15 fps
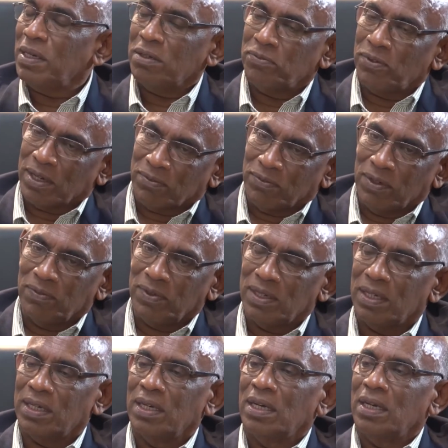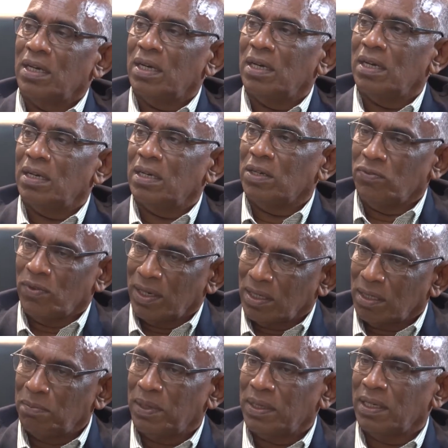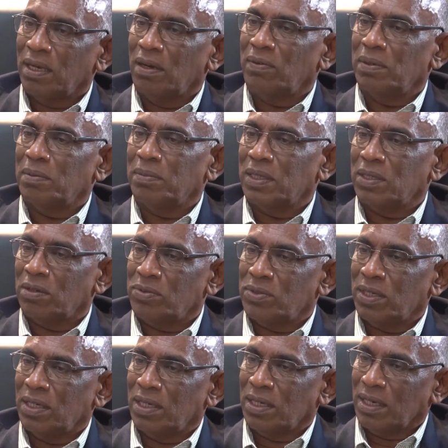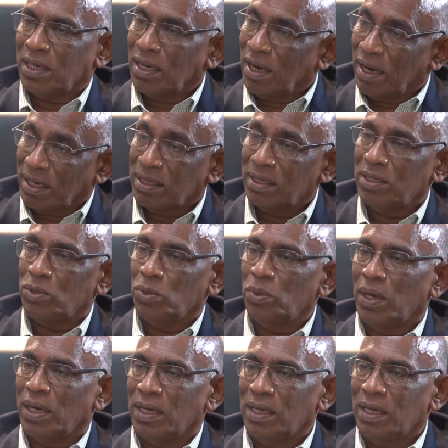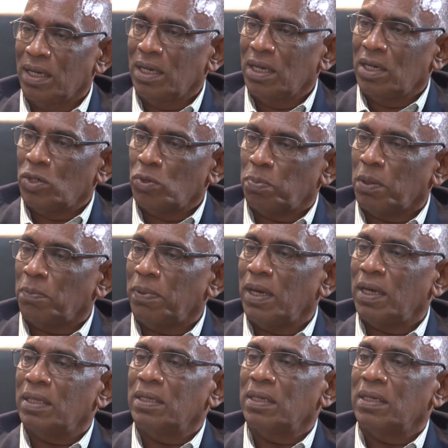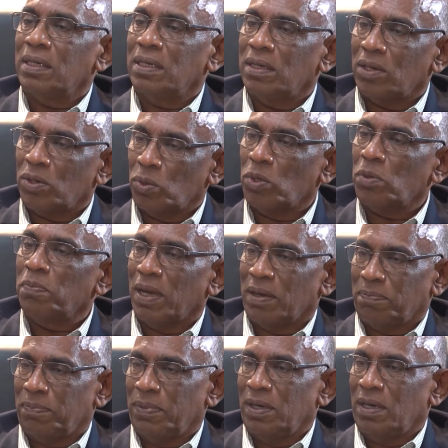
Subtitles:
In fact, we were invited by the government of Sri Lanka and the UN to prepare the roadmap